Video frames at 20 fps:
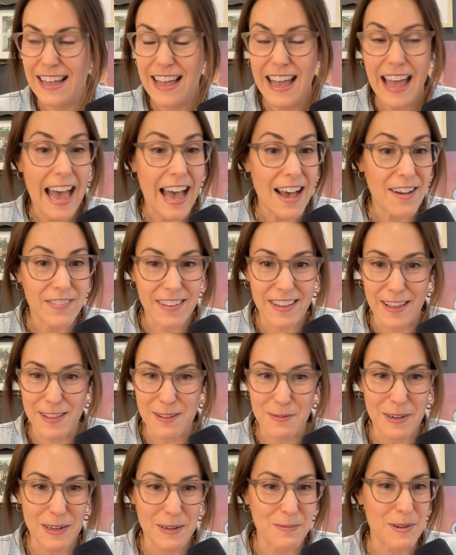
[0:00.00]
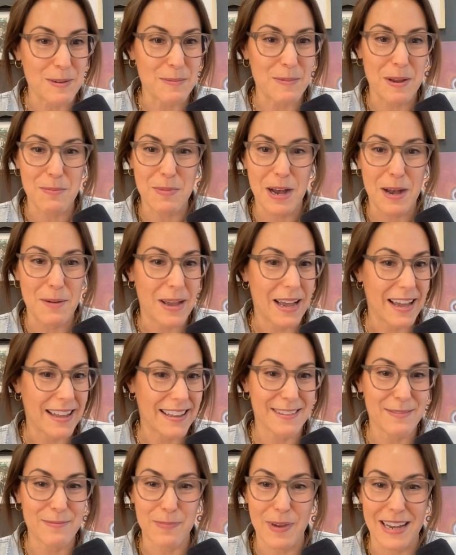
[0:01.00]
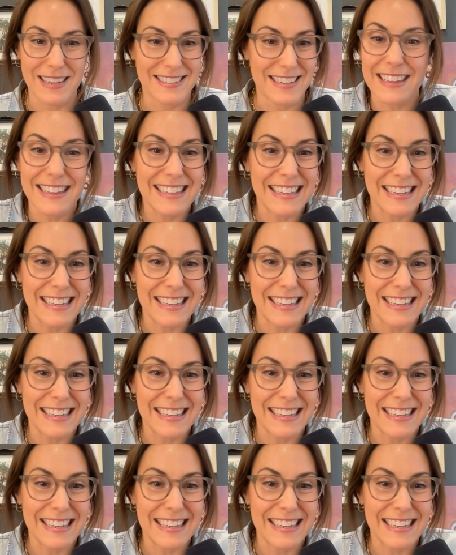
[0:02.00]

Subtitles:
have the other one when my mom had my second.